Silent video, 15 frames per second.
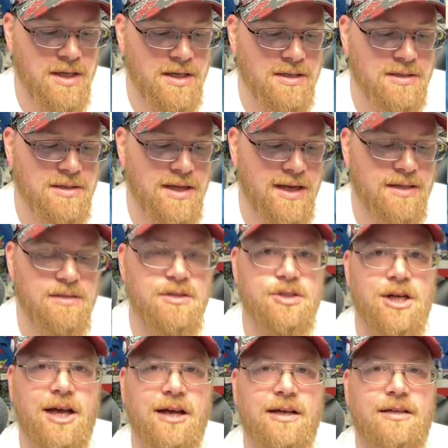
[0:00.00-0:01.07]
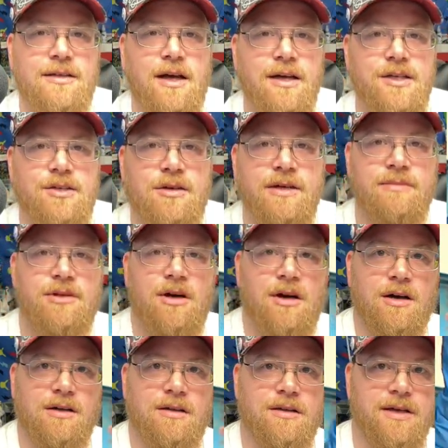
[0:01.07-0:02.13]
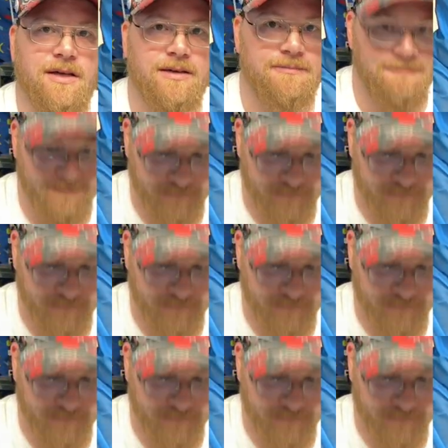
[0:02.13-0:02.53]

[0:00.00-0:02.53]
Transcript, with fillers: There's that giant ice cream dog thing.